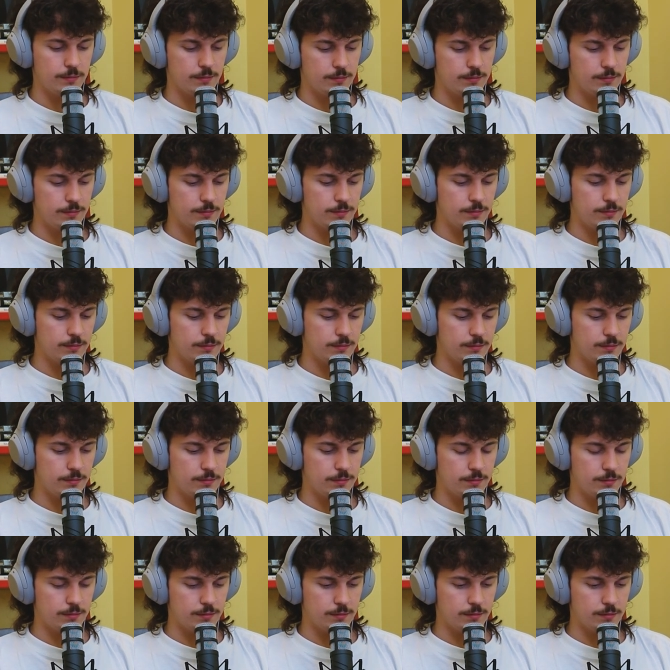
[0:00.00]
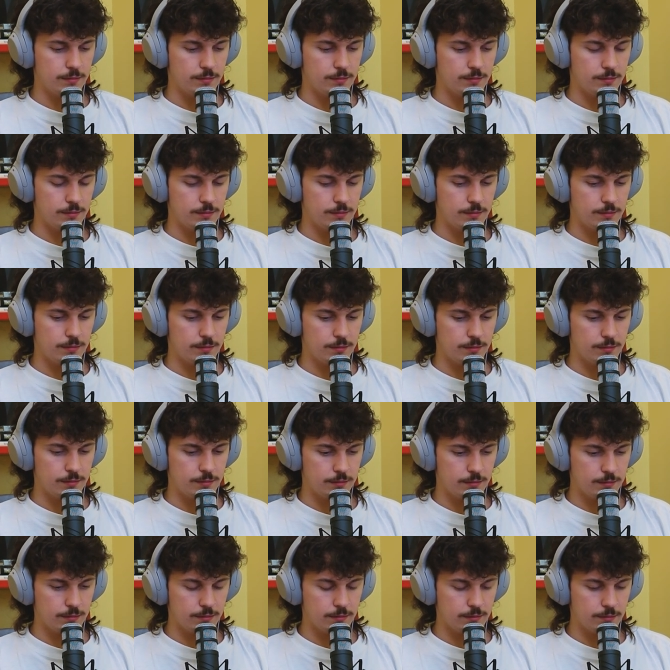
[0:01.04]

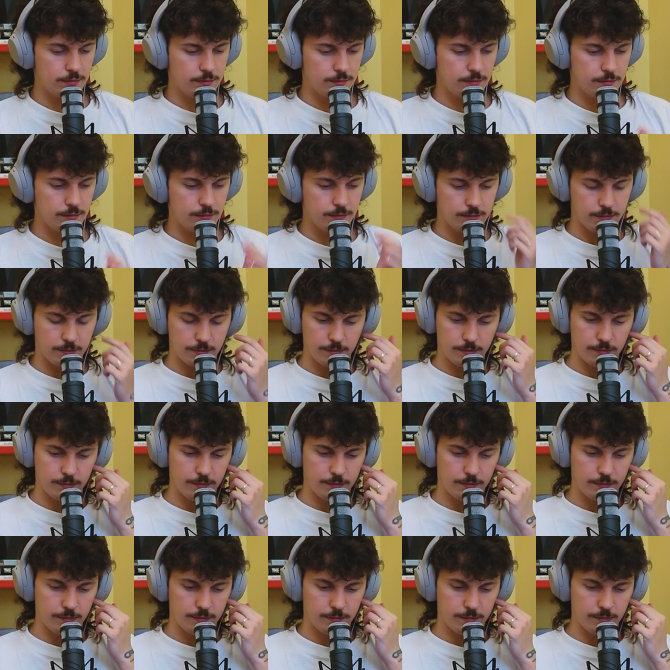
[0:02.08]
(no one is talking)